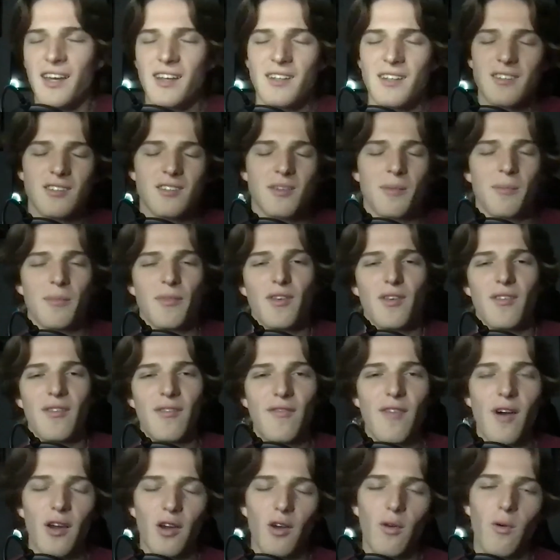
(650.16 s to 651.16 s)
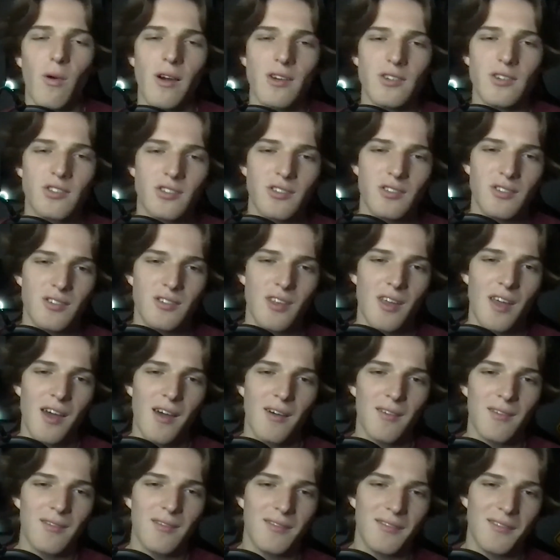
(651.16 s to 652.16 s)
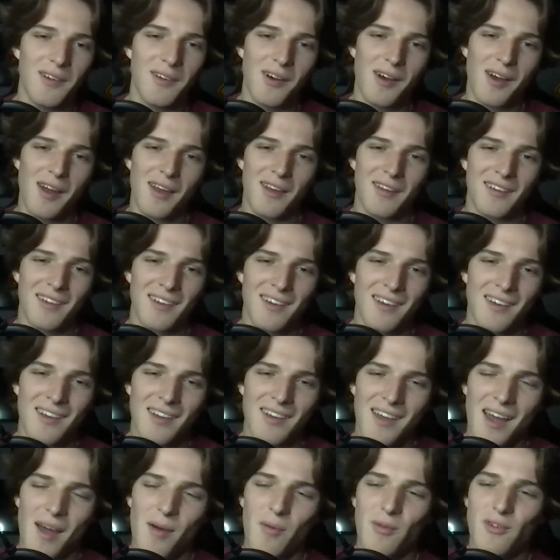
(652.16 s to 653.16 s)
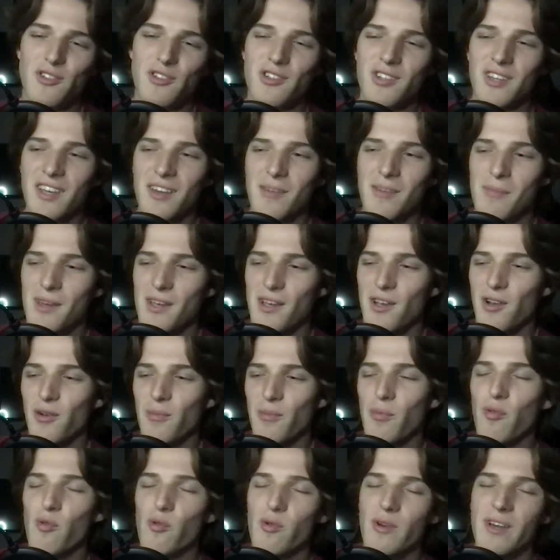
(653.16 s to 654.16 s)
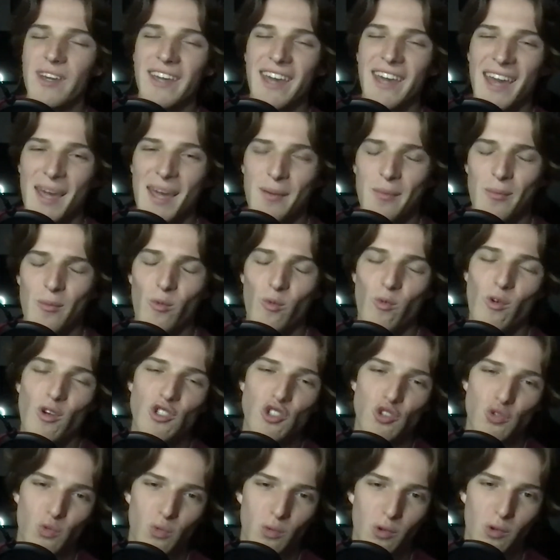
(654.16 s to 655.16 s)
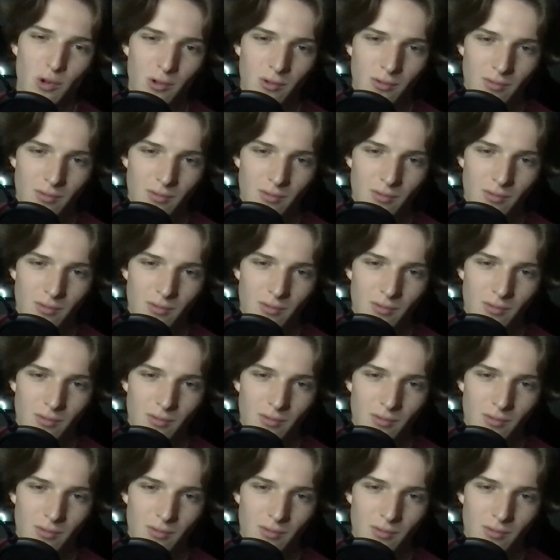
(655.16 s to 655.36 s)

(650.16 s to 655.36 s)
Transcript: into some of the fun questions now. All right. I want you to give me your pregame ritual.